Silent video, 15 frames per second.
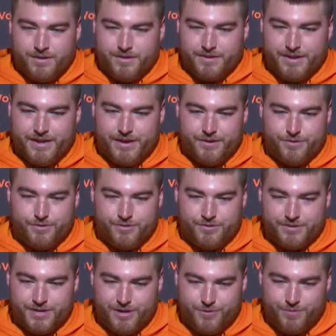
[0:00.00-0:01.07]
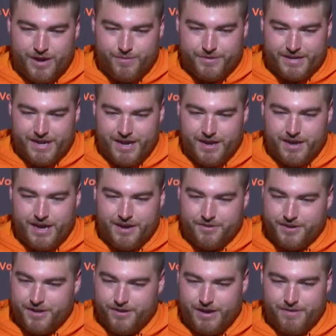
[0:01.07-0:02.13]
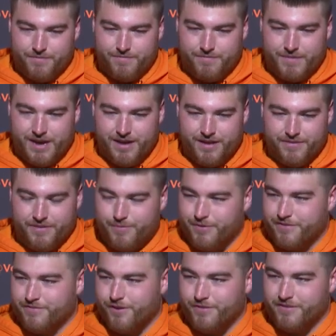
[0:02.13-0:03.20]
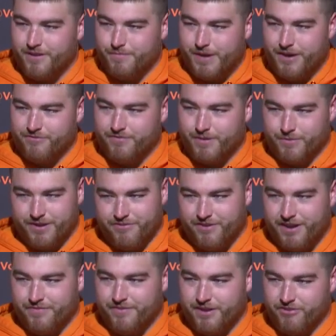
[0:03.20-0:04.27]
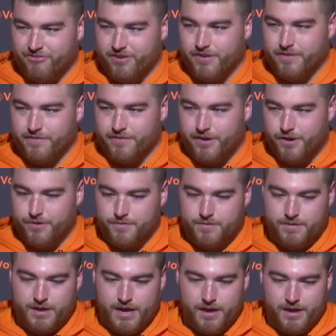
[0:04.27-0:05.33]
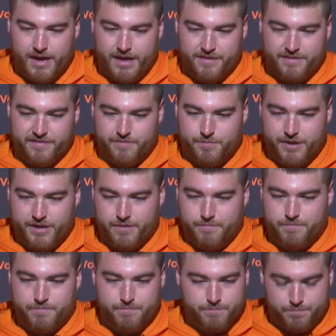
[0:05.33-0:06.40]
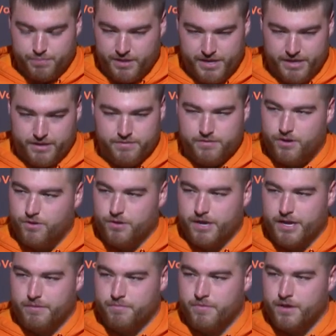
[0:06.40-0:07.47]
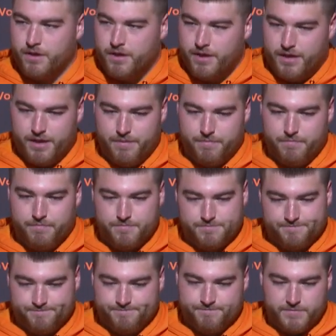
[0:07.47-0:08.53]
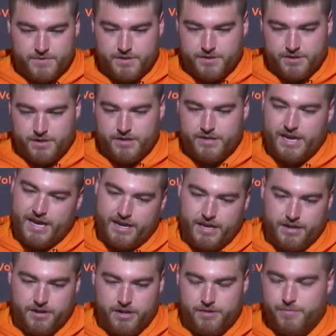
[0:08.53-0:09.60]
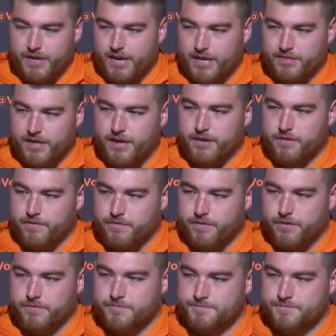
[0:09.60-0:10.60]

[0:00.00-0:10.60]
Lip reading: No, probably not. I don't know. If I'm going to start something, I'm going to try to finish it. So I anticipated playing the whole game and kind of ended up being like that. So,